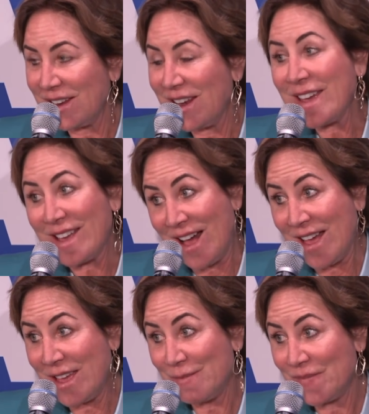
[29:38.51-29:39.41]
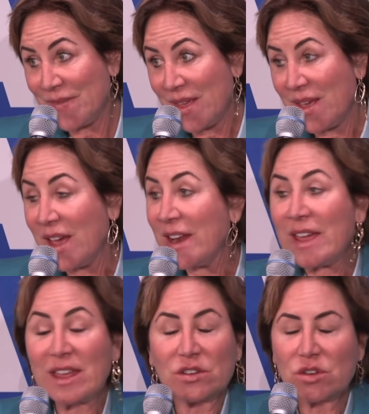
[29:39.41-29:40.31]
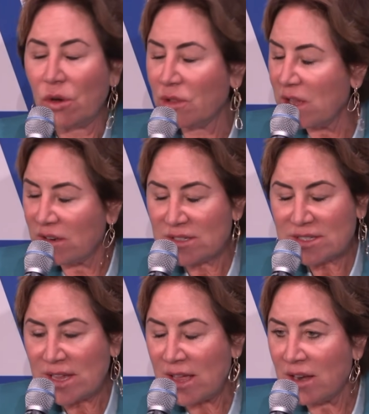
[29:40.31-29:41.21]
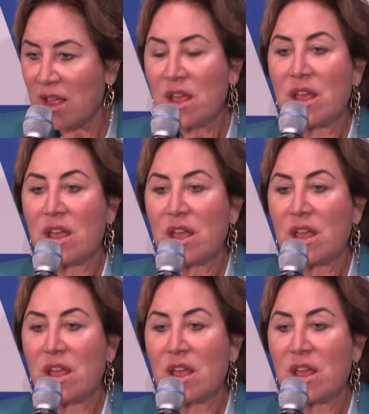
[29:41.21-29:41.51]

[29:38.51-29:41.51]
like and I can totally understand